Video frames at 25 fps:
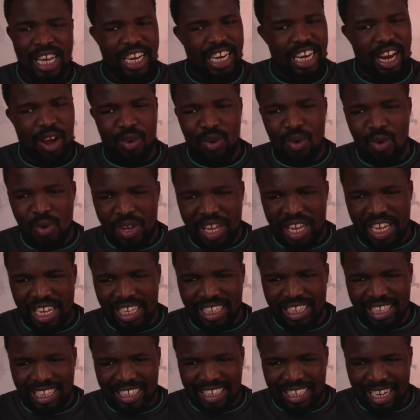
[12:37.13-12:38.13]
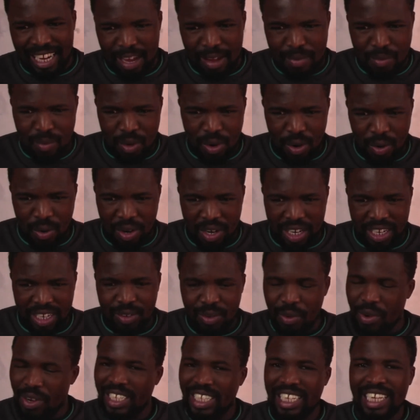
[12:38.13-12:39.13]
Now looking at the time, we are
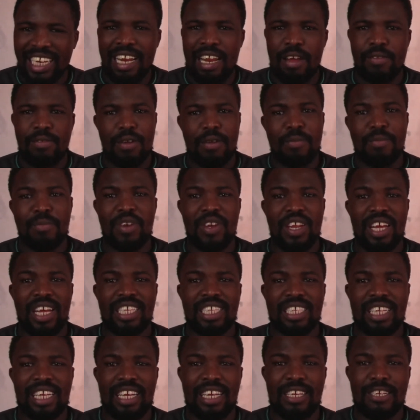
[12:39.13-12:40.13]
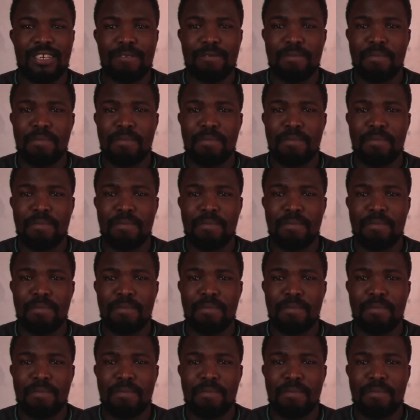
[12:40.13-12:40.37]
already on 11 minutes and